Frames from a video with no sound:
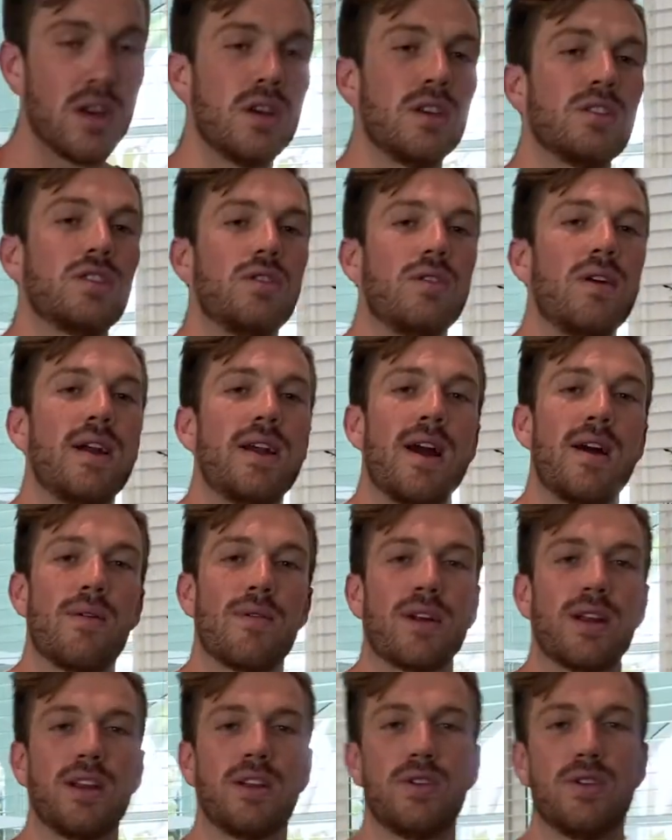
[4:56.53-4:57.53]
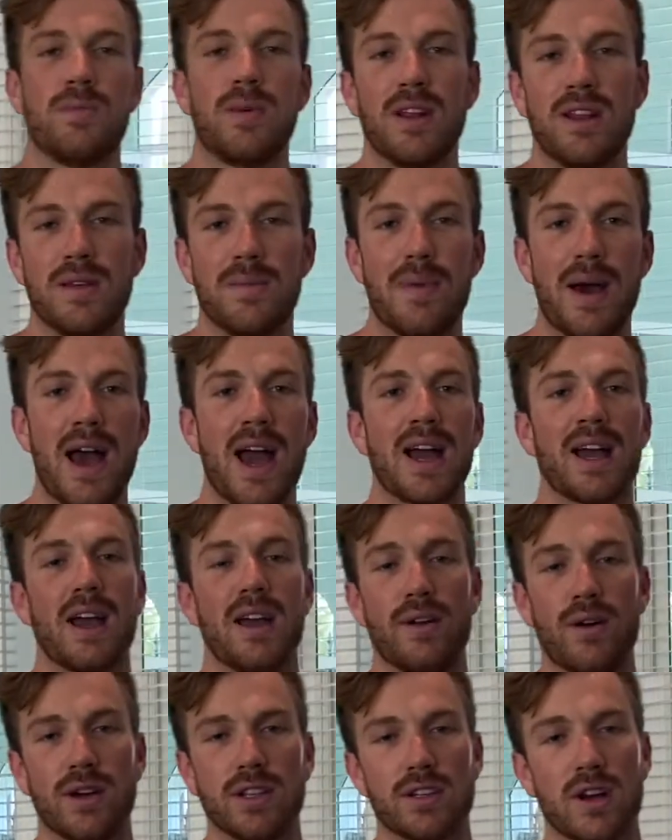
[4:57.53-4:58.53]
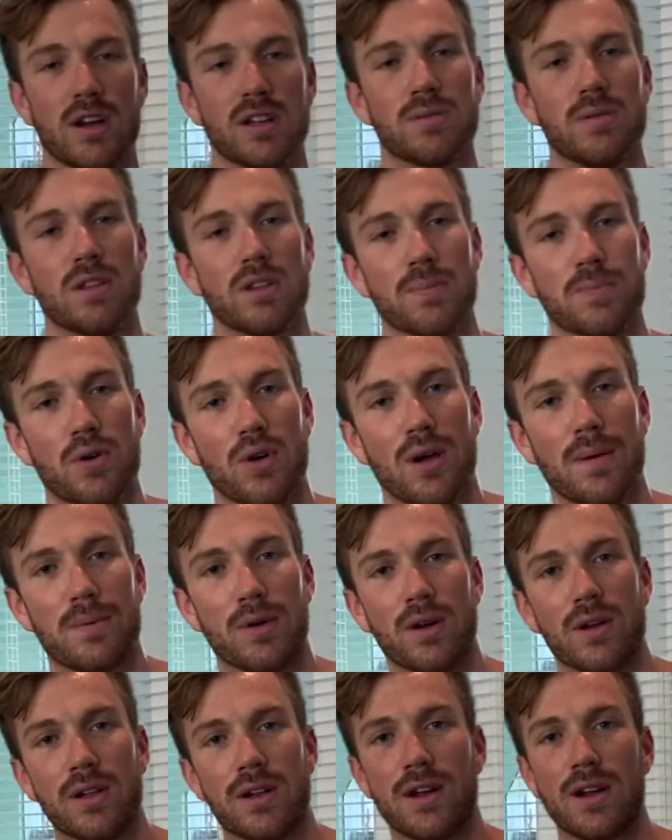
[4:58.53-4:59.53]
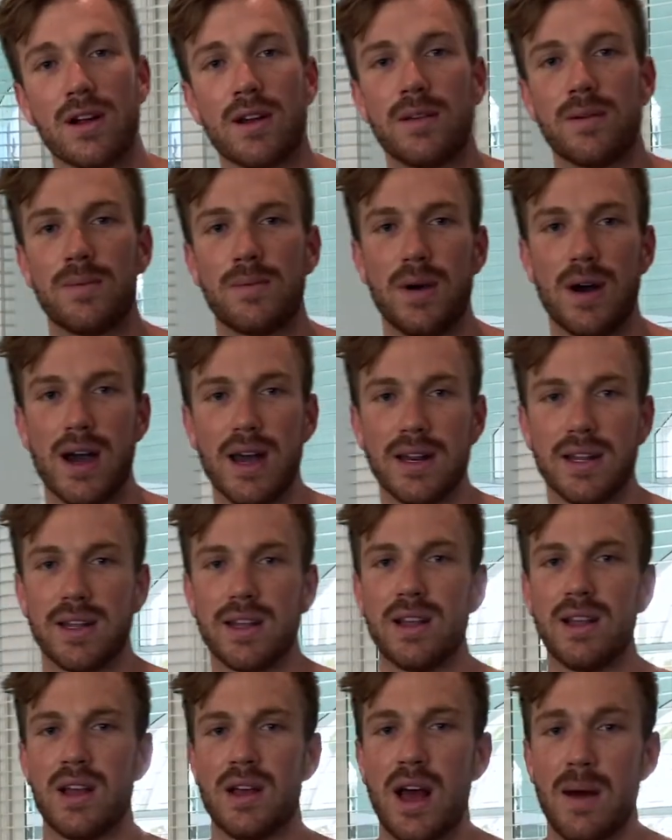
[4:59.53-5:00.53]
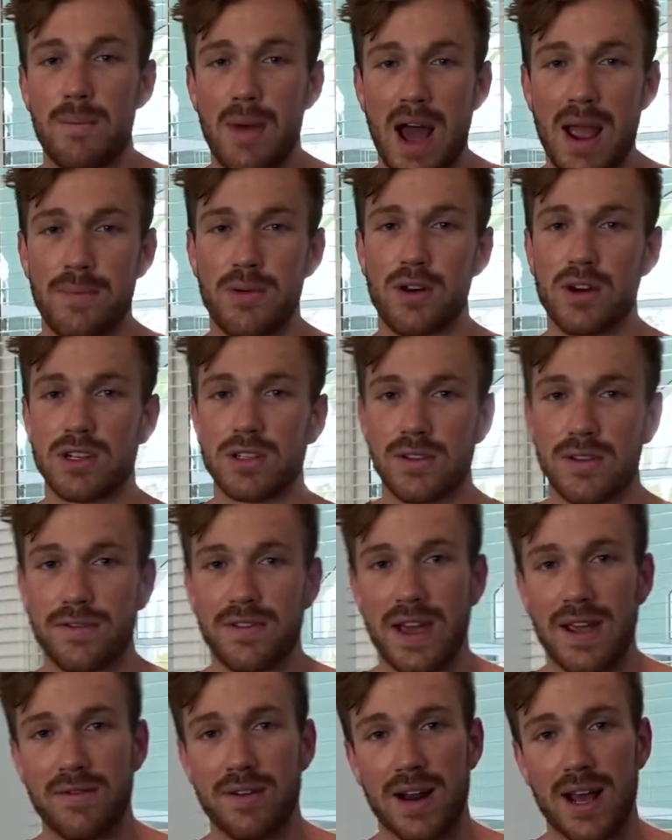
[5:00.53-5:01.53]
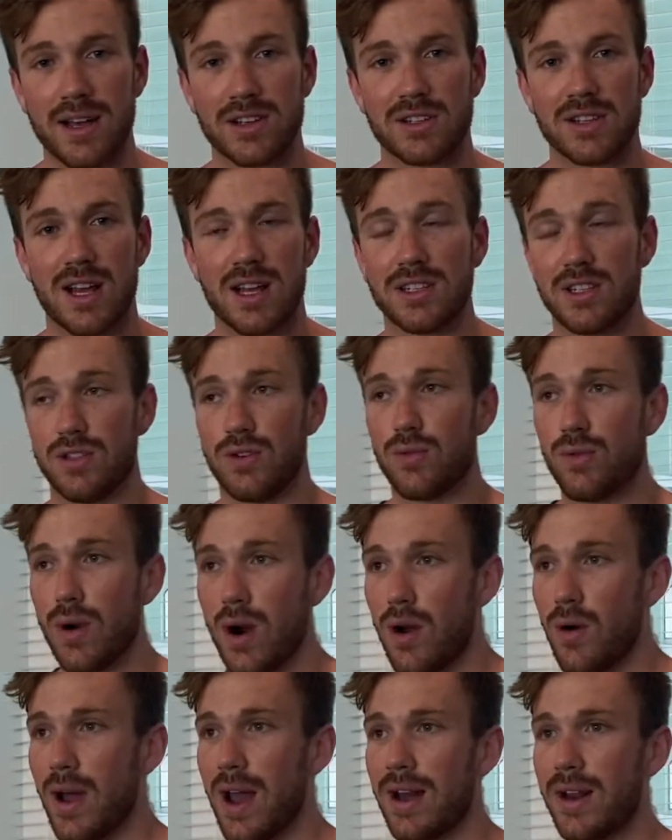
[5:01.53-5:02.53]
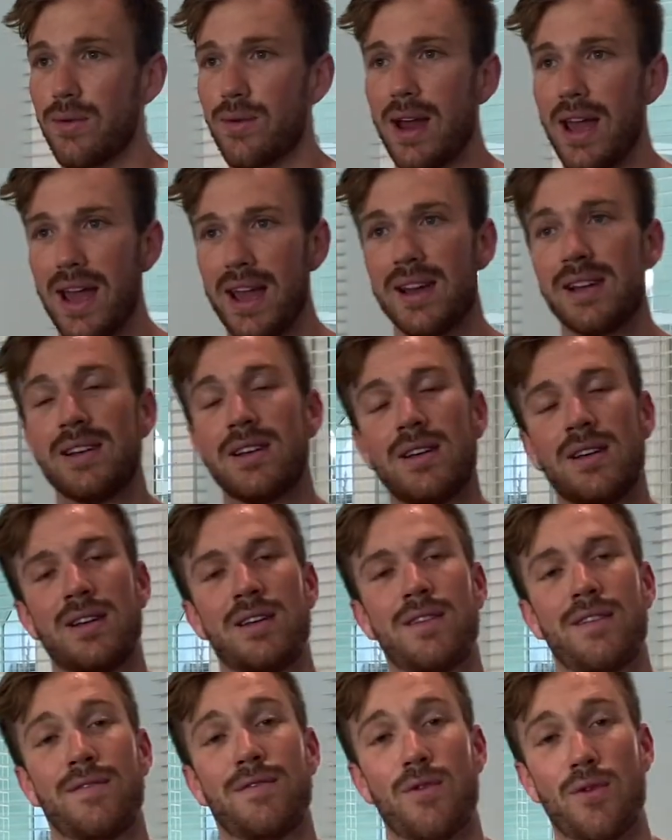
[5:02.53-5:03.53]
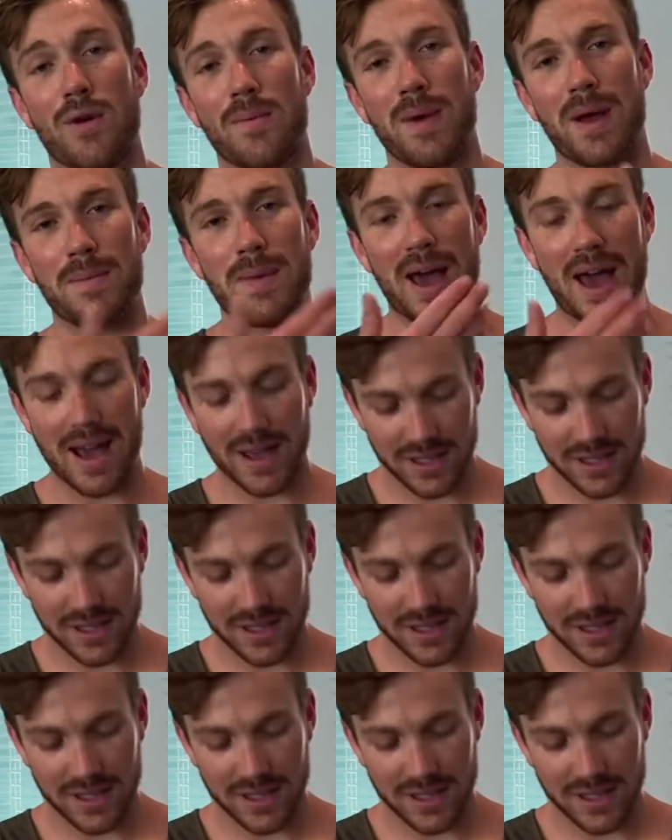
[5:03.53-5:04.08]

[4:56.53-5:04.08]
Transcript: So right now we're gonna do a bit of the back. I know I talked about the pull-up earlier, but my personal favorite exercise is the row anyway for my back.